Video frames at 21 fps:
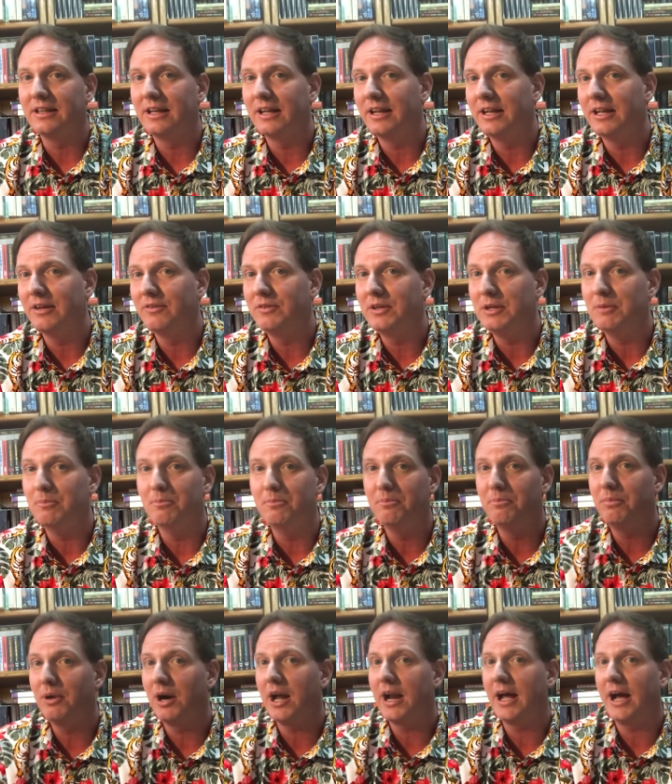that if he
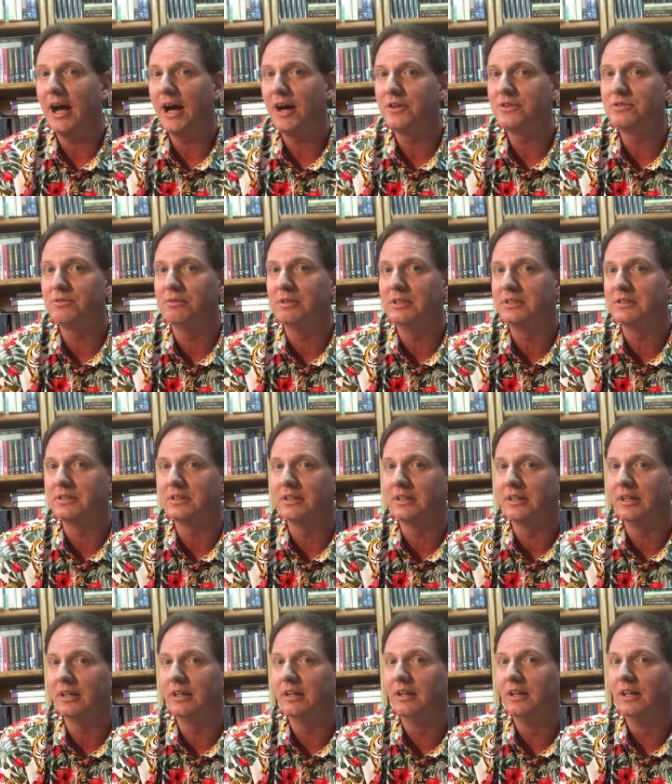bought a house
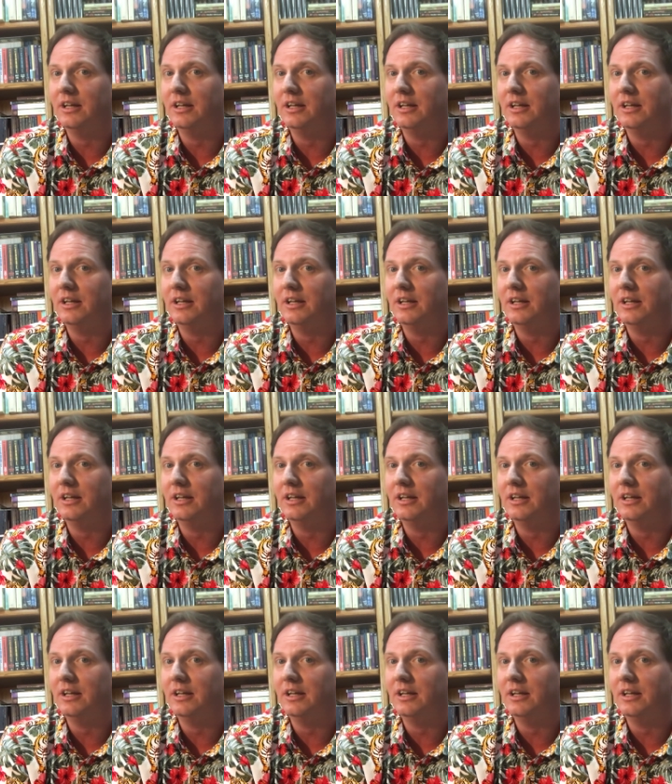recently,